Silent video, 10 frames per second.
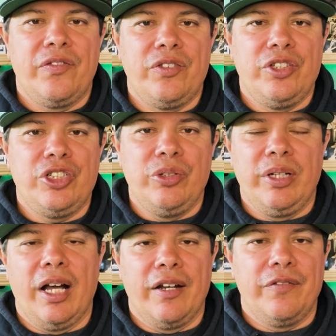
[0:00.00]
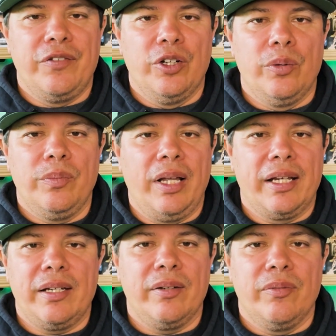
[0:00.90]
shooting on film,
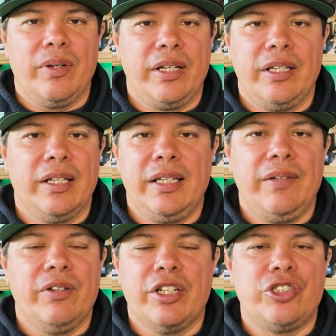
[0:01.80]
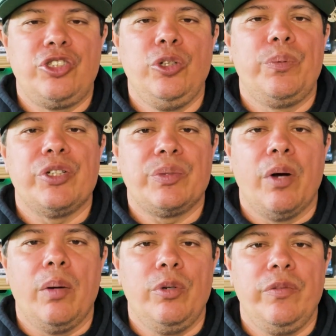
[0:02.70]
like even a super
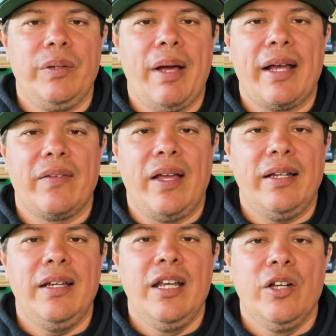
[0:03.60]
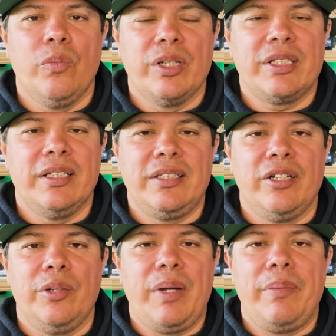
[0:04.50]
small movie back then, was
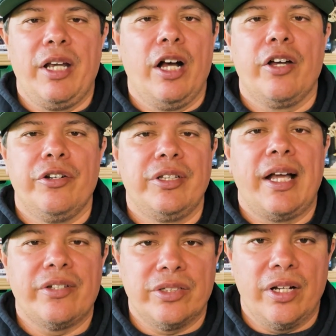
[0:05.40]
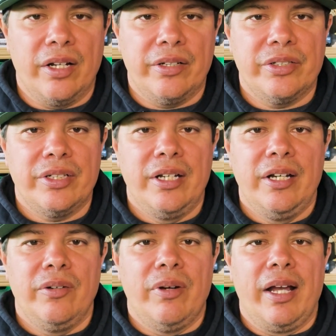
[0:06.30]
considered maybe $100,000,
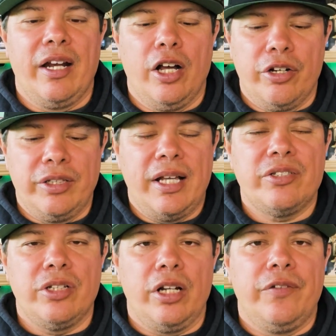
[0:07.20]
right? $100,000